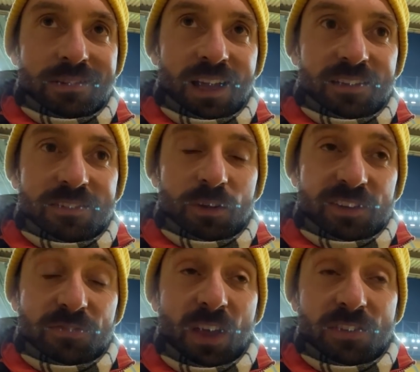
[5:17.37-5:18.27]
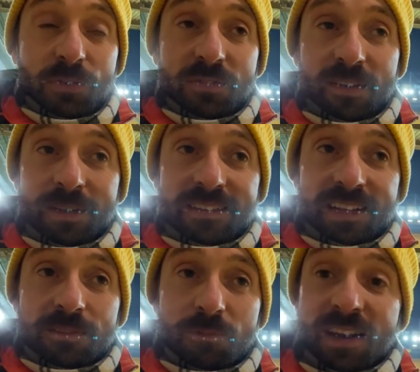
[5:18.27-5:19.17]
first 45 minutes
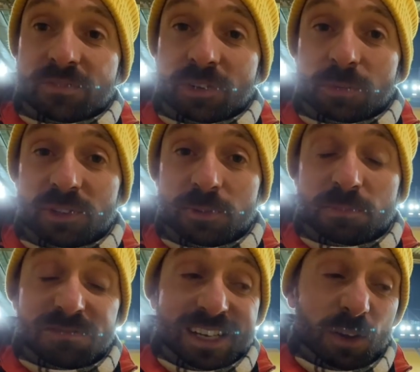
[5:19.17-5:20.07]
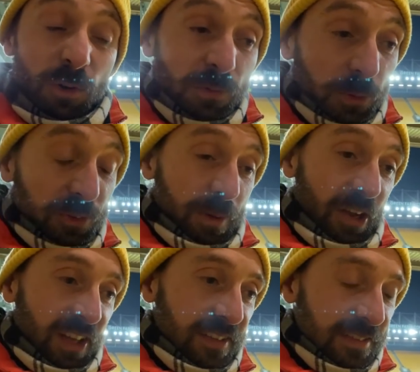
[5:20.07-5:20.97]
against Brentford, which were pretty awful, to be
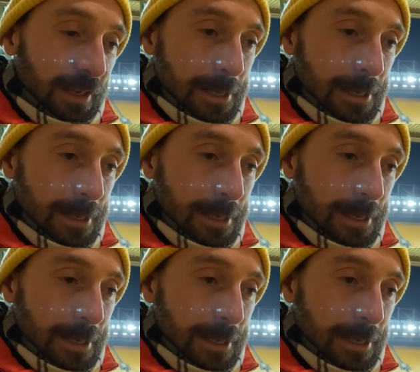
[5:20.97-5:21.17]
honest.